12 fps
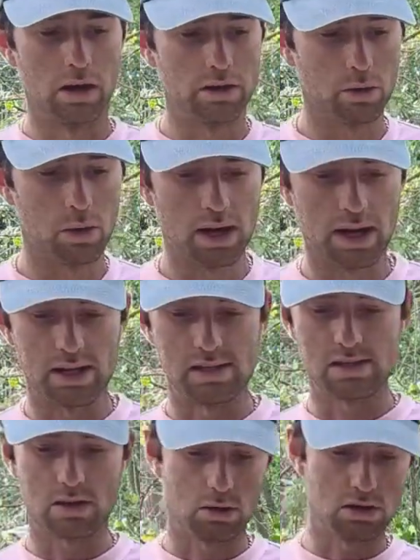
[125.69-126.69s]

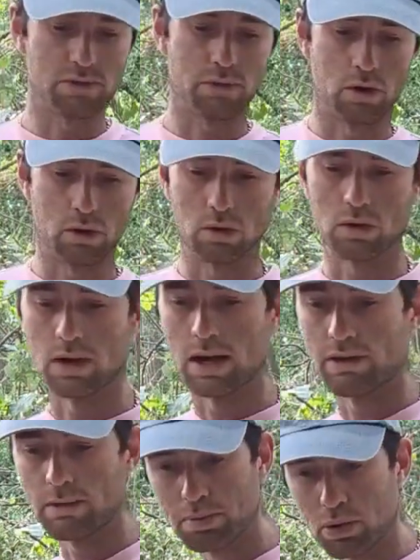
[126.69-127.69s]
Otherwise, Earth's vertical
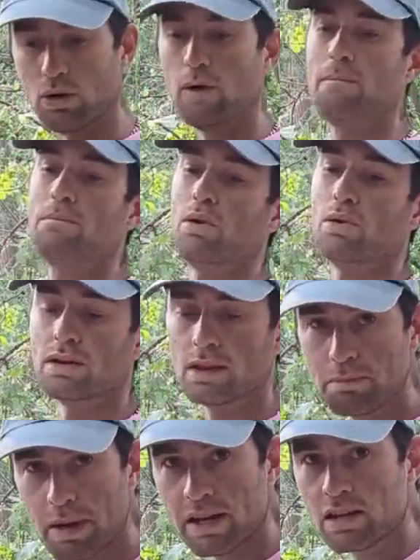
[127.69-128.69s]
gravity pull,
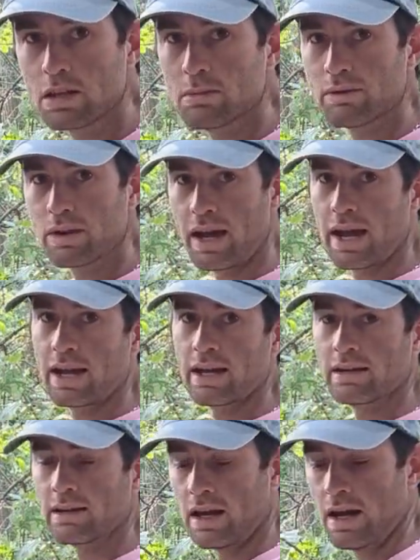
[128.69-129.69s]
pulling the pendulum of the
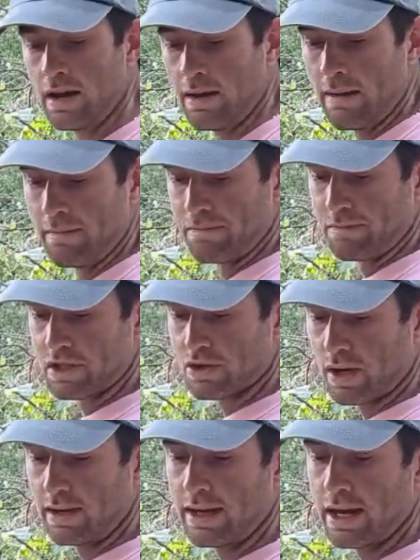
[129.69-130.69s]
hand
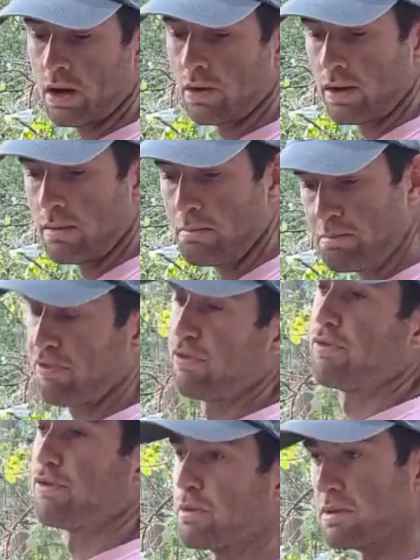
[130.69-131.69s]
straight down
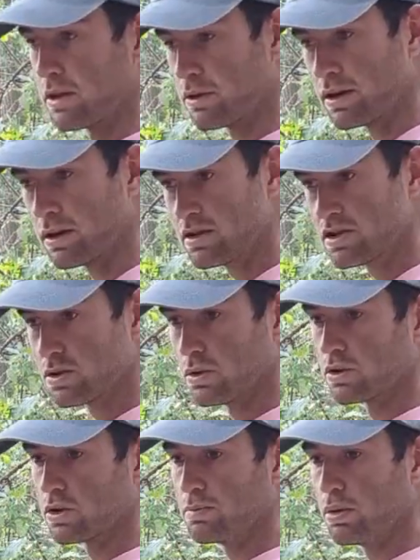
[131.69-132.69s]
from the other end of the
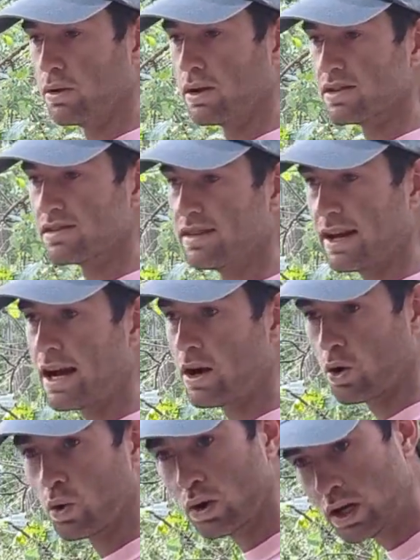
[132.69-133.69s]
shoulder, pulling us
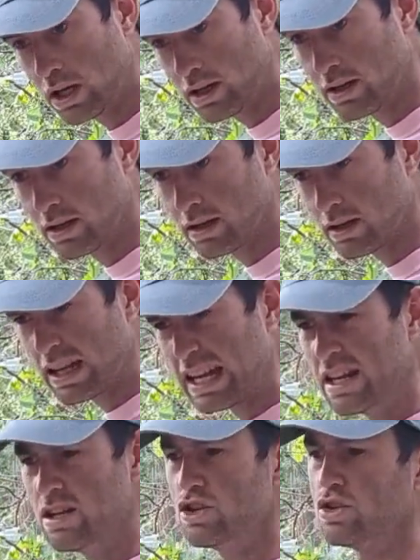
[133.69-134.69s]
down
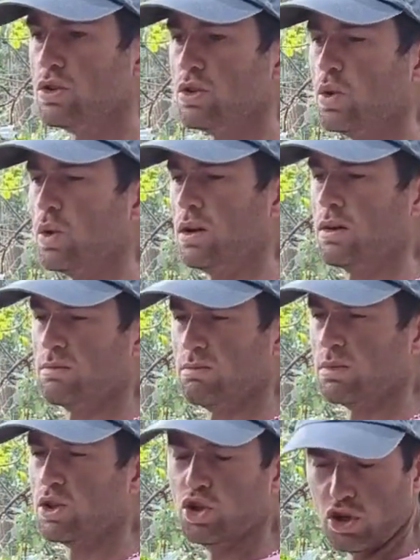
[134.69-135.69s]
into
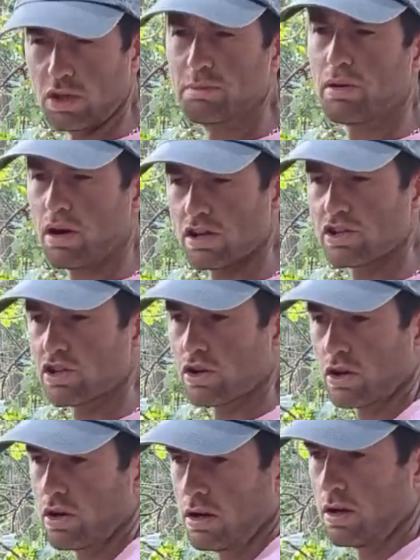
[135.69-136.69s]
good
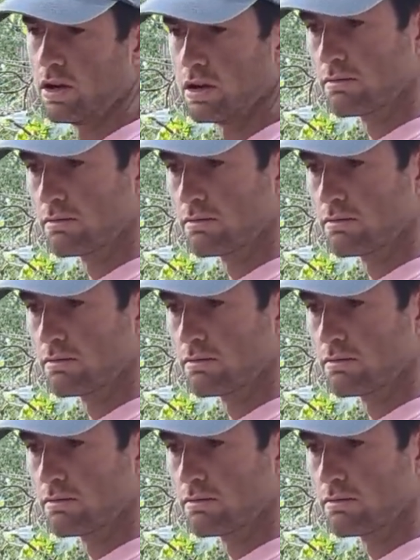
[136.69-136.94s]
posture.